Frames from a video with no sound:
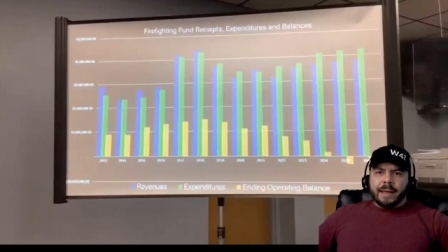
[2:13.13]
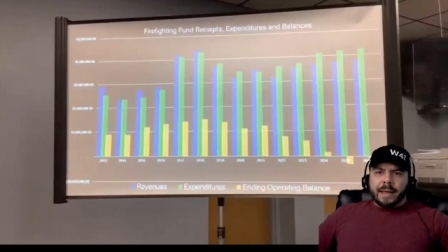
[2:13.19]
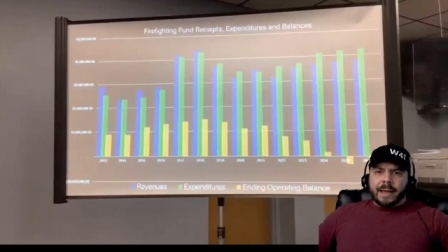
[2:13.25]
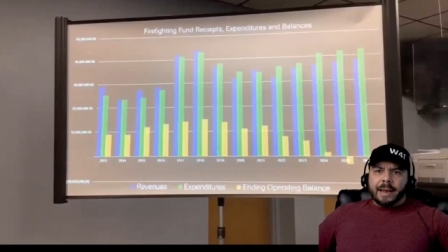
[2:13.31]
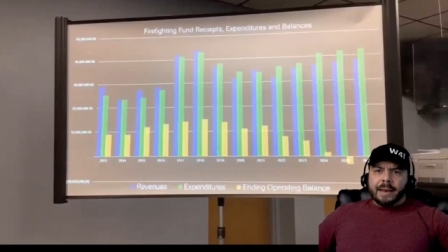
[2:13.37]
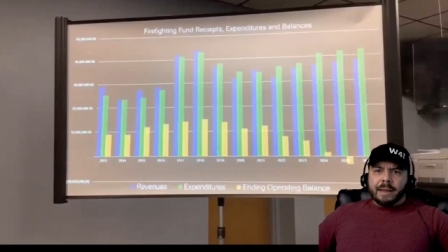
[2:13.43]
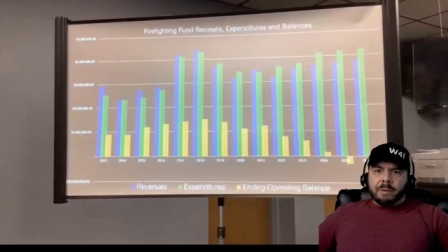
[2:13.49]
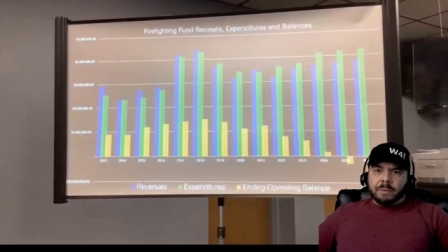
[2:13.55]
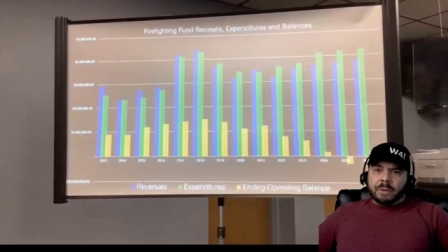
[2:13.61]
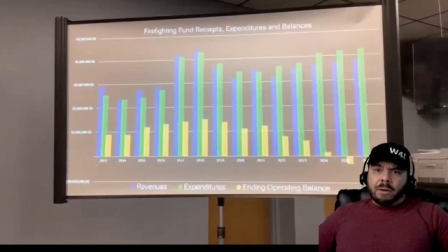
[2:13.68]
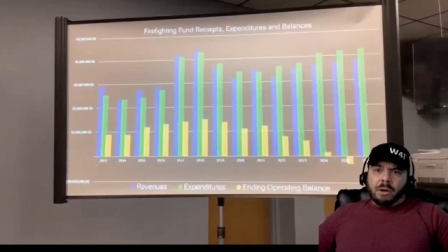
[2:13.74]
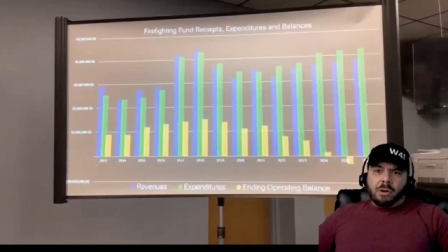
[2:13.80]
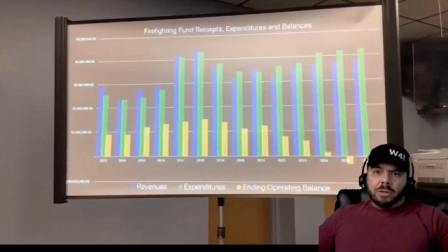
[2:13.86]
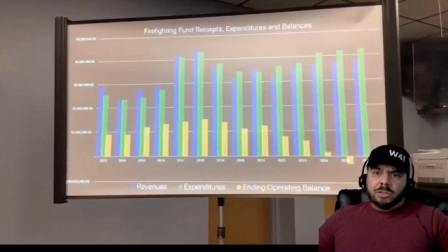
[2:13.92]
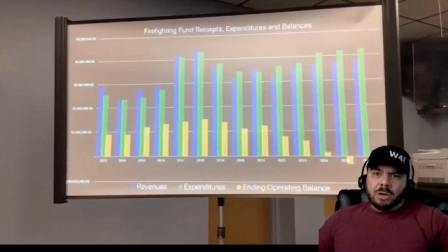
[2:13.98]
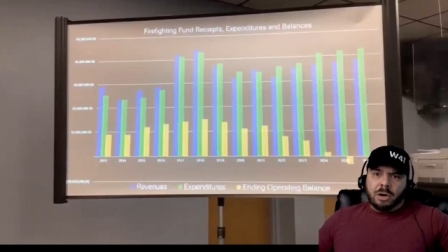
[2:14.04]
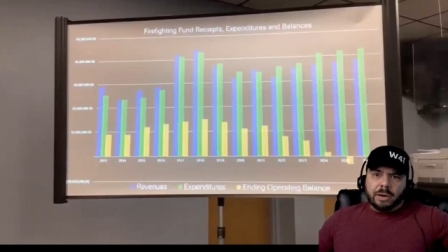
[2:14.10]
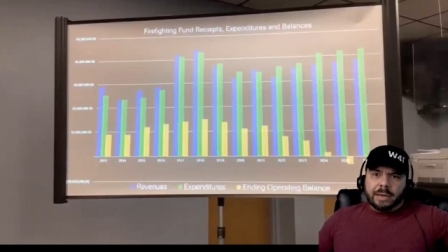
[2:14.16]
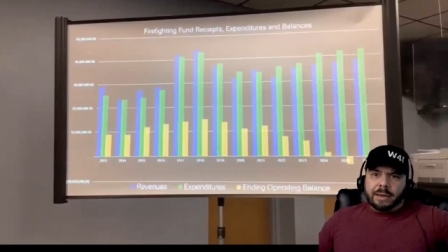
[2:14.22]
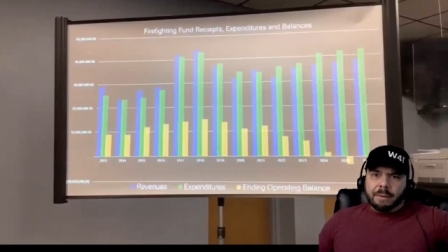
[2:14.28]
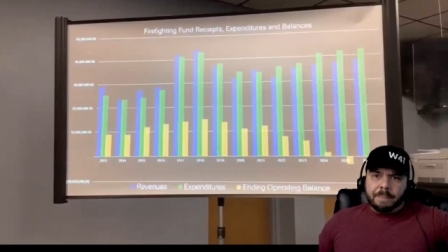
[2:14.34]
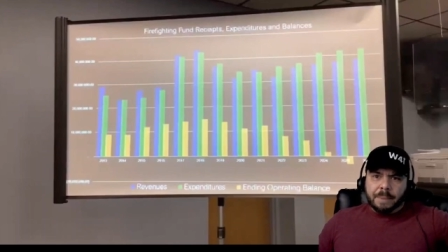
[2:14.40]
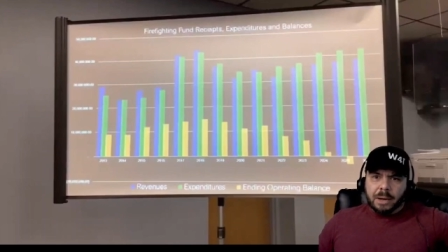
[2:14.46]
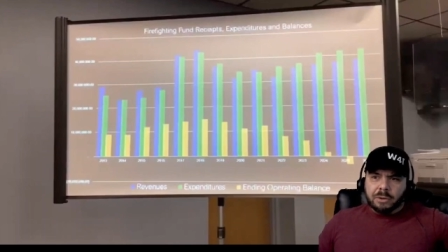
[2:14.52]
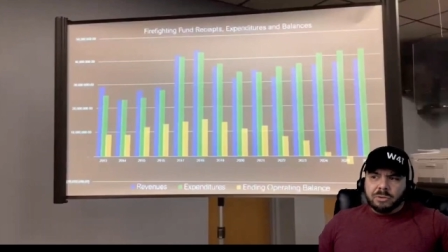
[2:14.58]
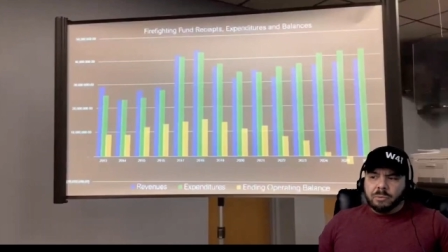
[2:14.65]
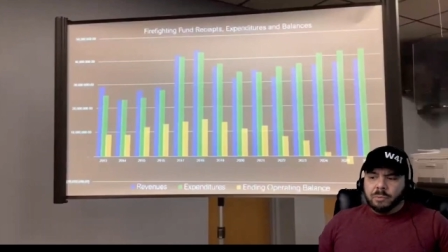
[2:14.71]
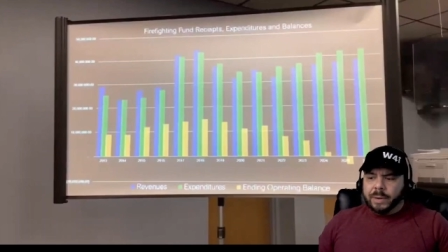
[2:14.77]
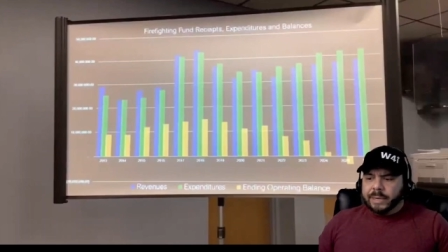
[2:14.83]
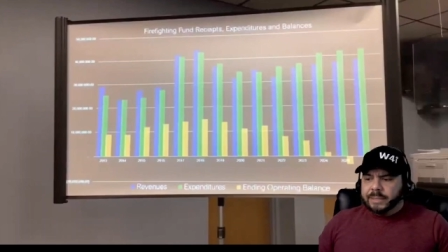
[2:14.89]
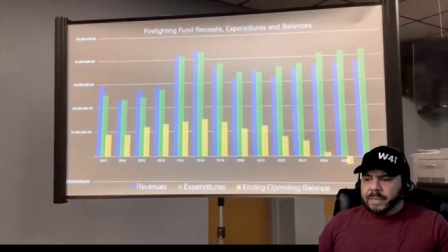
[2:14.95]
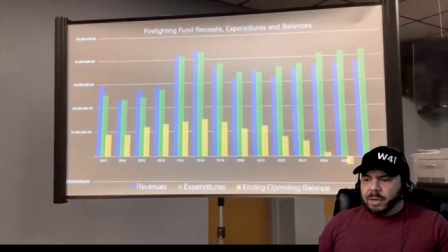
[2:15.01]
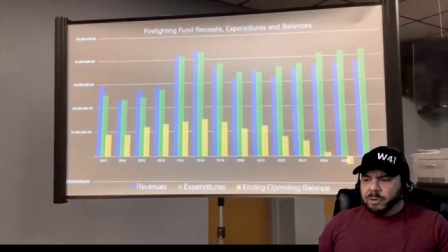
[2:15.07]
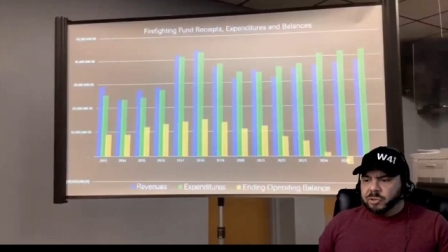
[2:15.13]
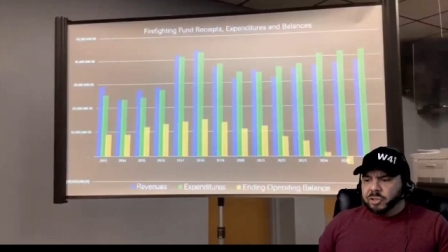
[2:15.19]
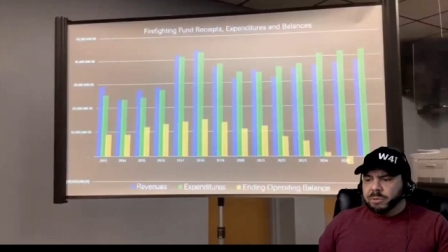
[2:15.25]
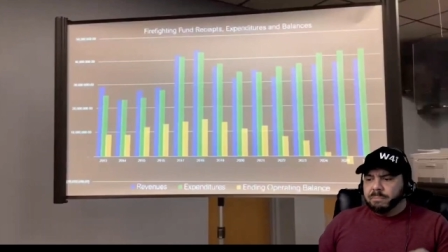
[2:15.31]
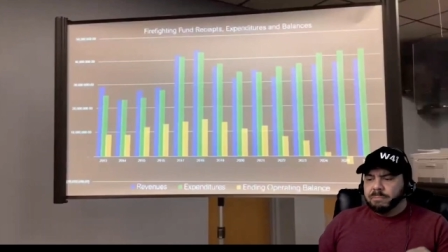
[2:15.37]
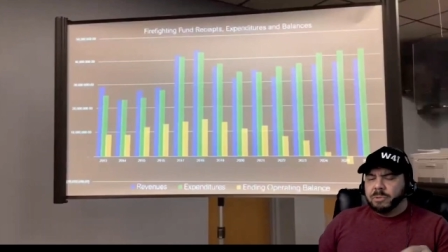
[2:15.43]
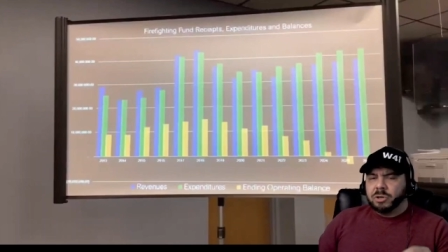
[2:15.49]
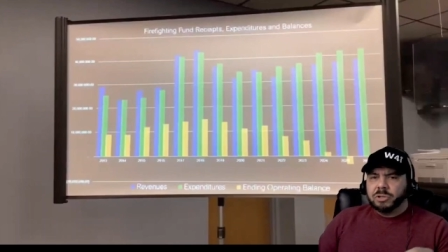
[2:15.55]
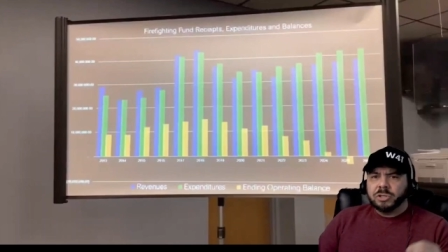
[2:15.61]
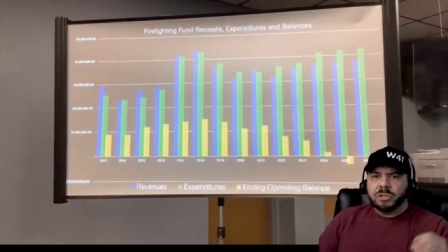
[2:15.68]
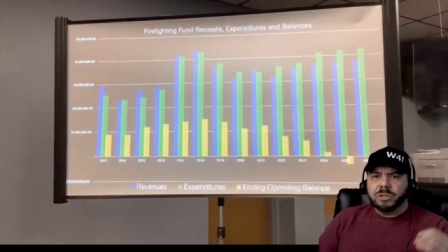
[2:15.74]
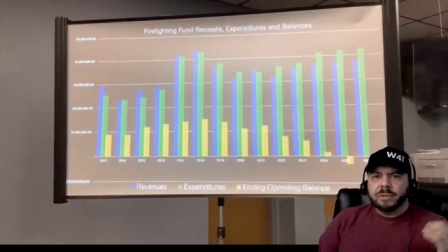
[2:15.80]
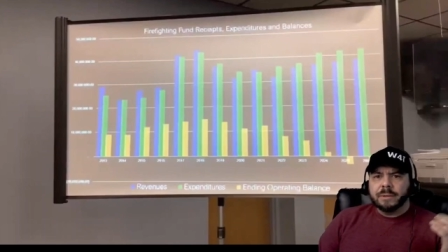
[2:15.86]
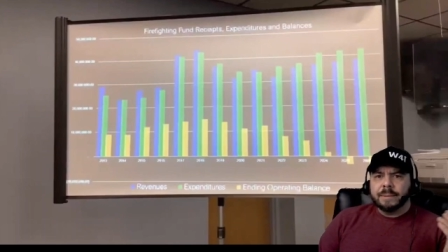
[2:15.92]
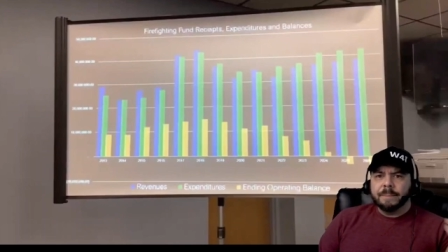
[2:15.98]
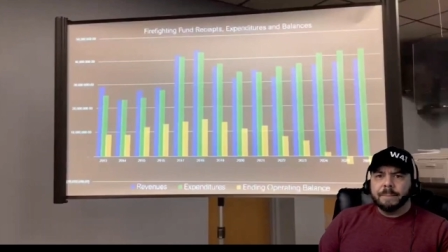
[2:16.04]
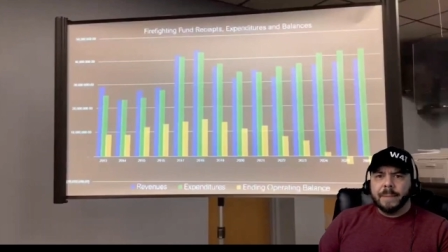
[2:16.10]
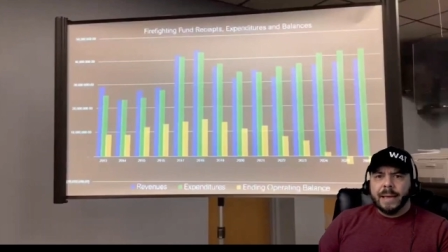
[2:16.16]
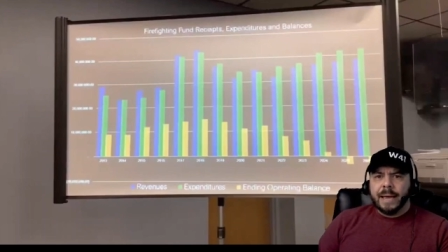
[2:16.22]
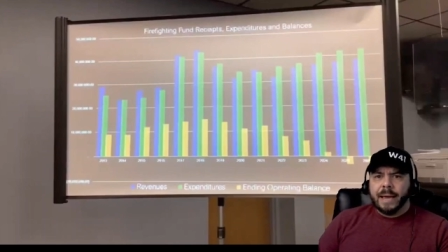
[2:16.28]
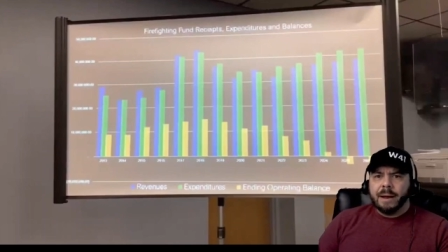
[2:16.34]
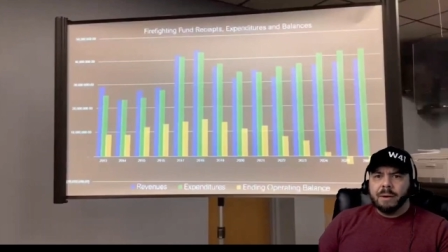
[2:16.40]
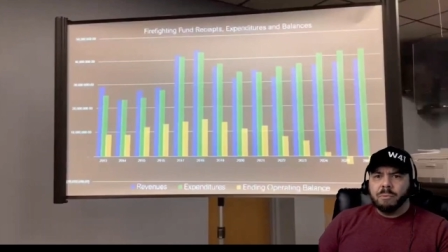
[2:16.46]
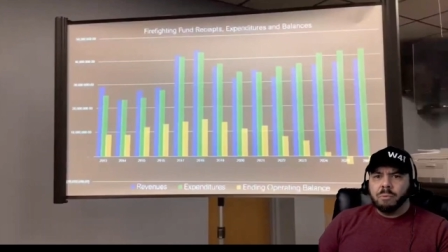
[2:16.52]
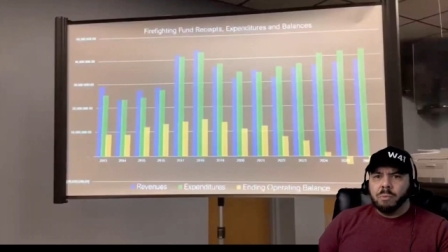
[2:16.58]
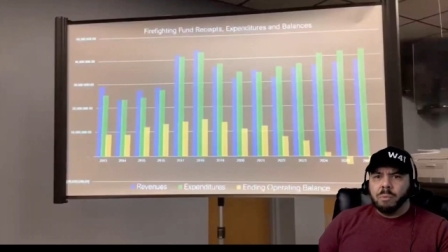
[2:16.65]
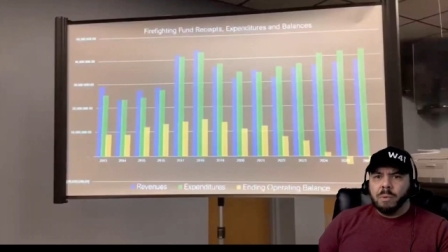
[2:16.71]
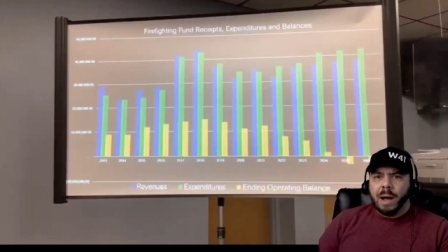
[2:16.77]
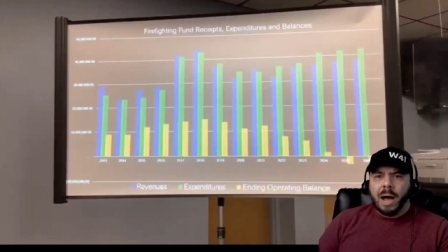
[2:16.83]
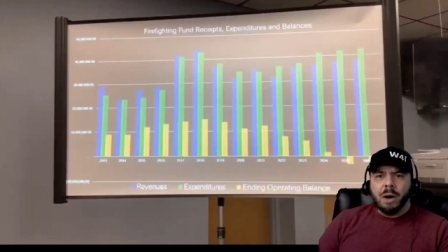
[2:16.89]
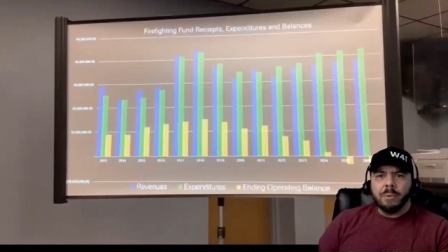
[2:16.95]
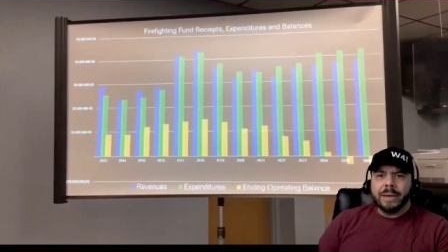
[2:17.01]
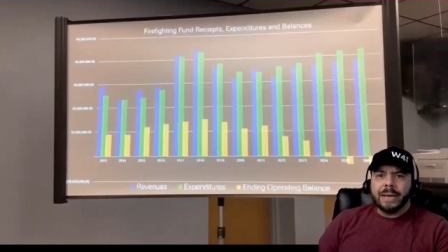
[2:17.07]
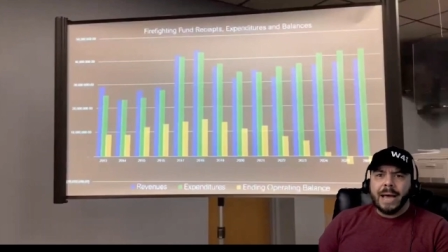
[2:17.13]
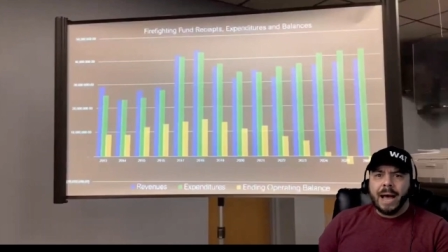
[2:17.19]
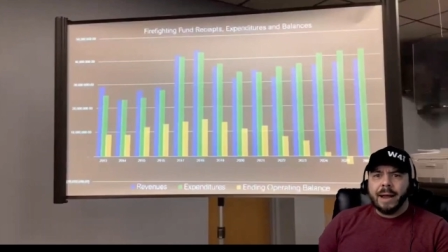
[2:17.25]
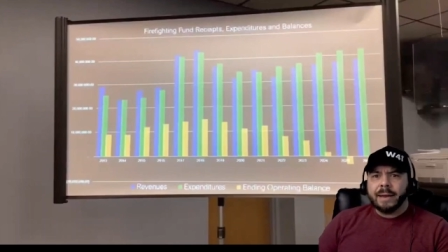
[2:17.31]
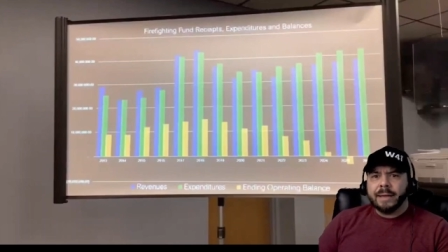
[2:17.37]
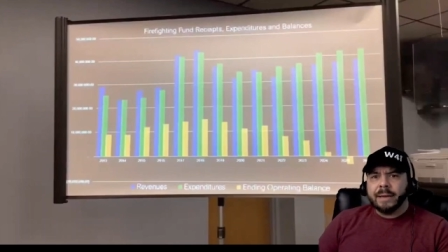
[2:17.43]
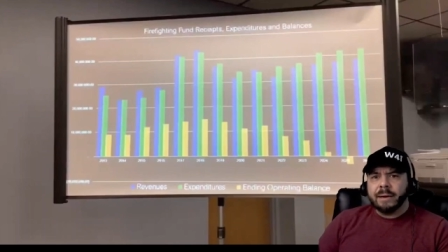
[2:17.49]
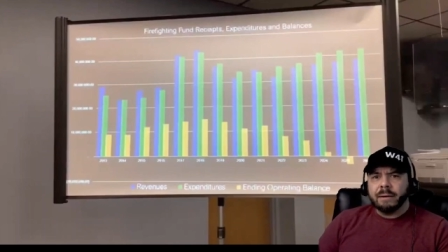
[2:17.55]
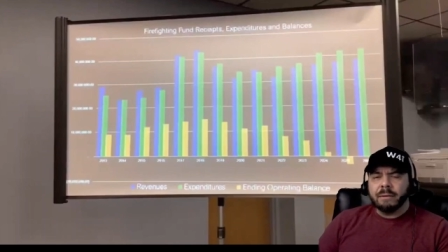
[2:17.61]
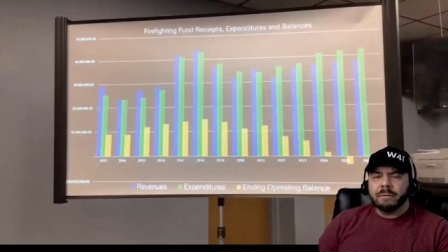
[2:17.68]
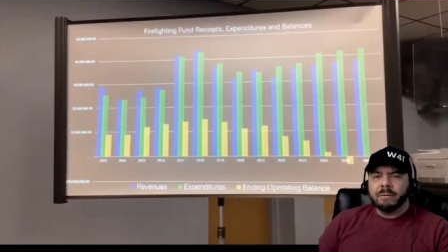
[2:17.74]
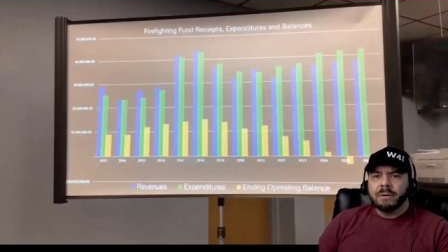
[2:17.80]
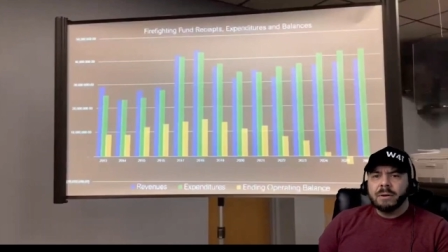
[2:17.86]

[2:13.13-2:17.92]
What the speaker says: And it was all talking about the Wayne Township merger and how we got here,